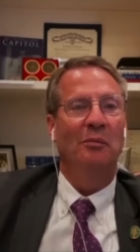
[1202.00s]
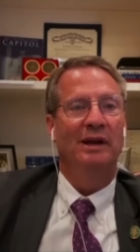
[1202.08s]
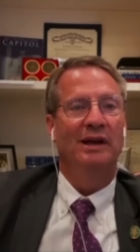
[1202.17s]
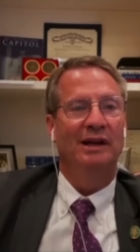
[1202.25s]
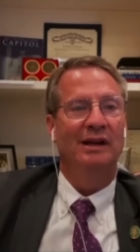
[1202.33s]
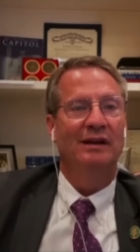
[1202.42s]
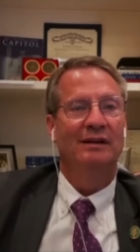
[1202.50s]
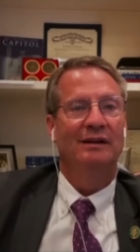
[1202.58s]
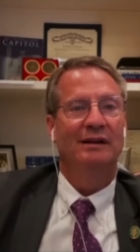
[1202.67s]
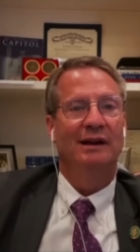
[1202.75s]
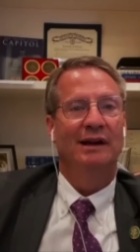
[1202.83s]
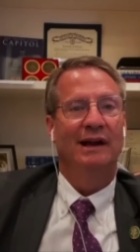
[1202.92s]
big,
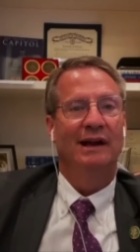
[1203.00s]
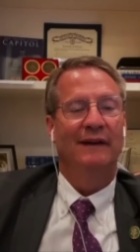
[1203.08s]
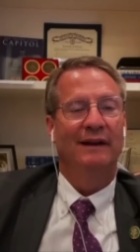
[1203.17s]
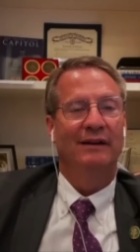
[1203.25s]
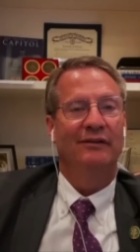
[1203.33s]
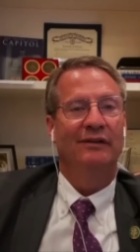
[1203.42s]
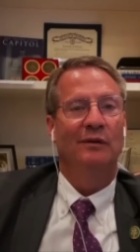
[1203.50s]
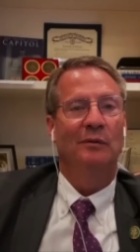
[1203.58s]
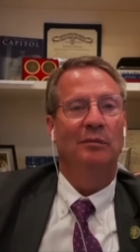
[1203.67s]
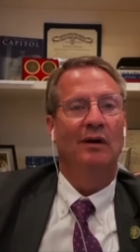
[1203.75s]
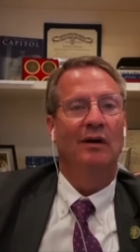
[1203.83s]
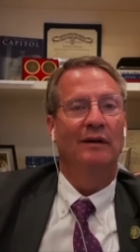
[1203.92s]
and that it's so
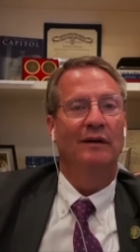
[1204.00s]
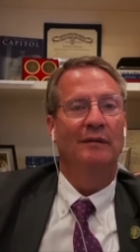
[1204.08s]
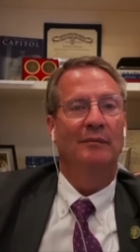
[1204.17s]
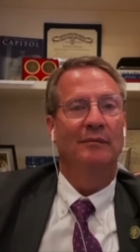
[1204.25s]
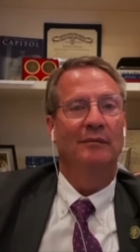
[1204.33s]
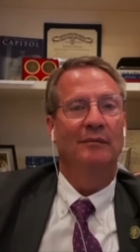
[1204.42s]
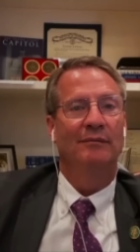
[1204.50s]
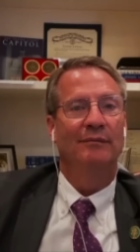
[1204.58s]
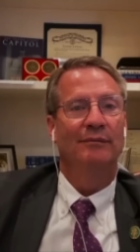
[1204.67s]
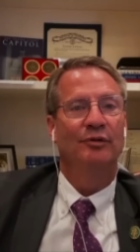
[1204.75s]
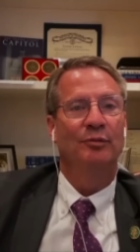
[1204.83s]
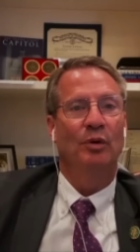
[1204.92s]
broad
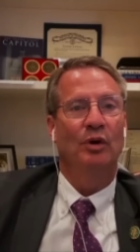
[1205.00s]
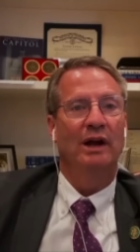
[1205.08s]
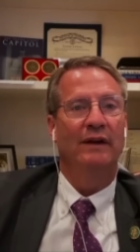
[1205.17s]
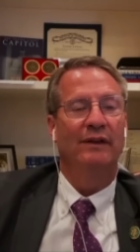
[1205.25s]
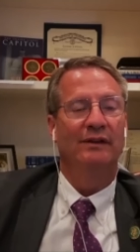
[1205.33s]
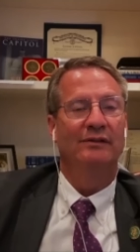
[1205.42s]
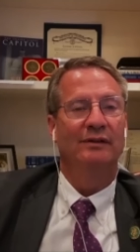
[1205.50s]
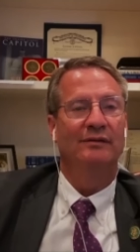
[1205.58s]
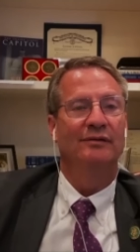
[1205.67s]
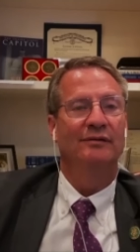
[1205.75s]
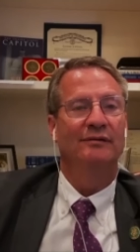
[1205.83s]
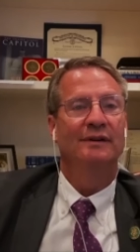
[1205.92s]
spread that
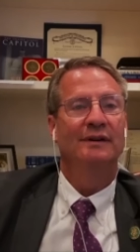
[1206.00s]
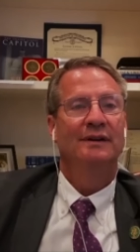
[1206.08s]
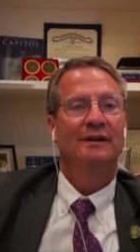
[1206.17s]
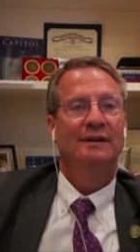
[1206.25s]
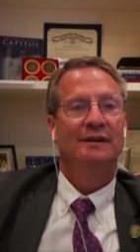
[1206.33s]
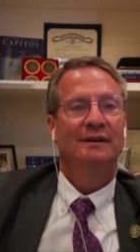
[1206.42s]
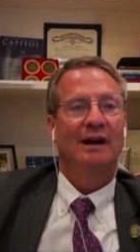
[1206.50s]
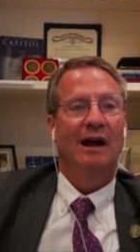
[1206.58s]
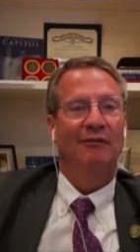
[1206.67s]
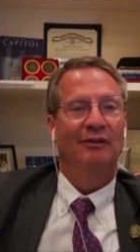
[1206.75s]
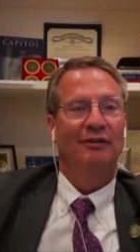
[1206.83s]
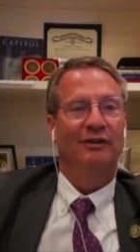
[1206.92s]
you've
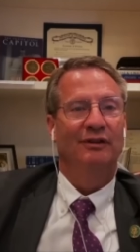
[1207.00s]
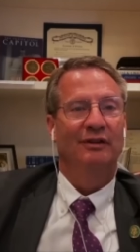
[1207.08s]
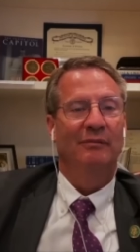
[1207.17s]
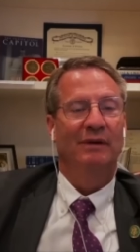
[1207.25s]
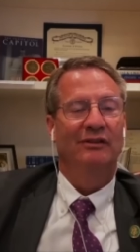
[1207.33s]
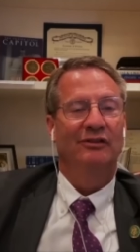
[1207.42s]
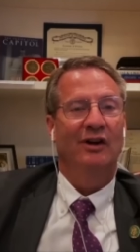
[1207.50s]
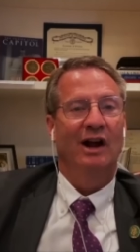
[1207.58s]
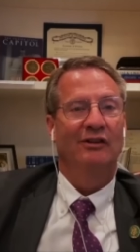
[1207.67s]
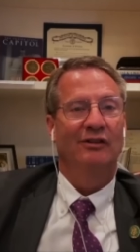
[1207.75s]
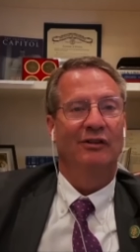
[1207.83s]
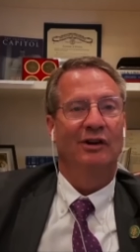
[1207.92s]
obviously somebody's
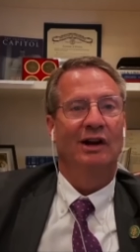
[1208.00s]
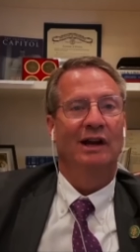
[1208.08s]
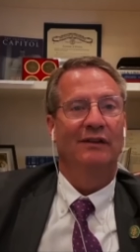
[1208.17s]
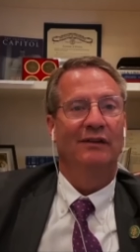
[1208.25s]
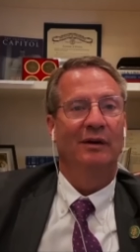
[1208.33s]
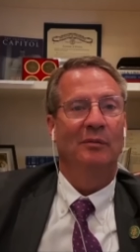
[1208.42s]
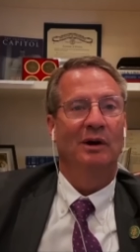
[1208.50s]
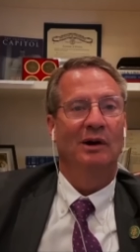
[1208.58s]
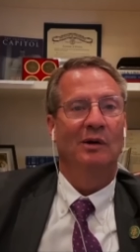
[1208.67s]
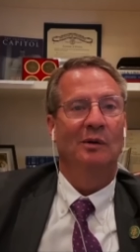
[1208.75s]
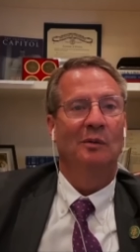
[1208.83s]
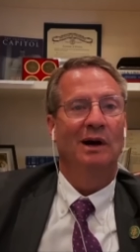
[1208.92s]
scratching their head
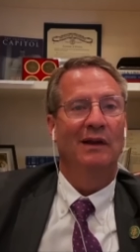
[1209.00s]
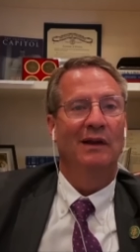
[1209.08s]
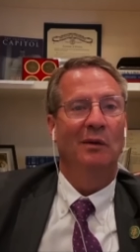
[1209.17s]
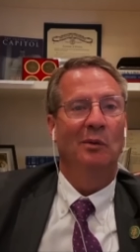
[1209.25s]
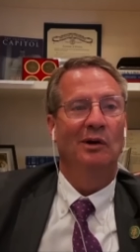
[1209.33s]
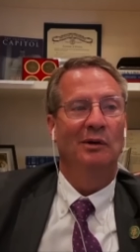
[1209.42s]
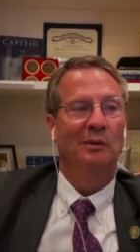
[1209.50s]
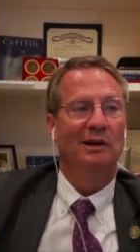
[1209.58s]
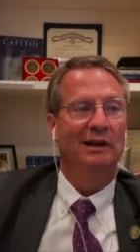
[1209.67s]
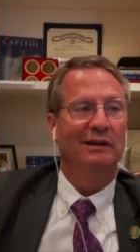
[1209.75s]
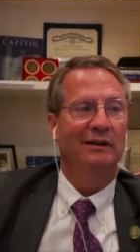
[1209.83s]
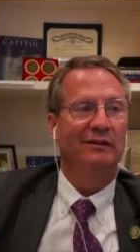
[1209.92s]
somewhere going, why in the world did we
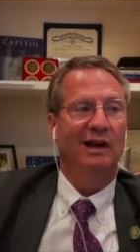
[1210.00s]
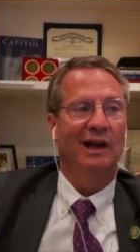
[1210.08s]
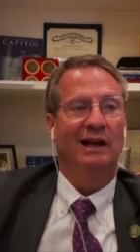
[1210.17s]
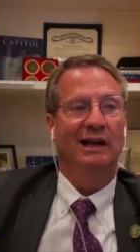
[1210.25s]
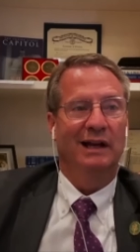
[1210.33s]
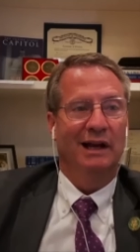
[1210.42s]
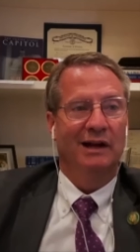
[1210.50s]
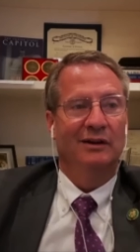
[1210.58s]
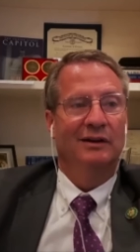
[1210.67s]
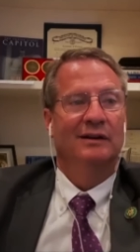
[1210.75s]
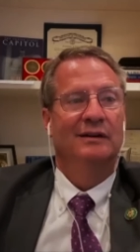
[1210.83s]
let this guy get out?